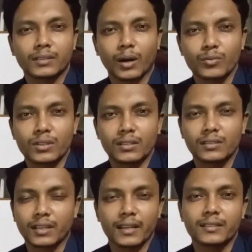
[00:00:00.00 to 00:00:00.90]

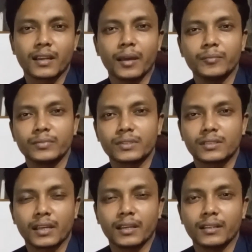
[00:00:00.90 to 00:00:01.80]
1010
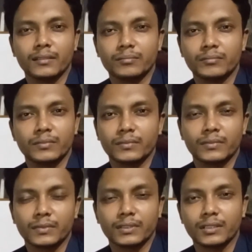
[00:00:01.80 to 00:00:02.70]
times tail.
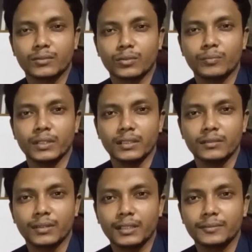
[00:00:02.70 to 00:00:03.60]
It could be,
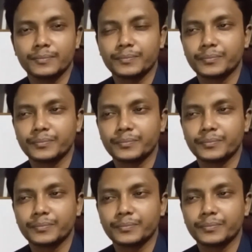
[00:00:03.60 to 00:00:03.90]
right?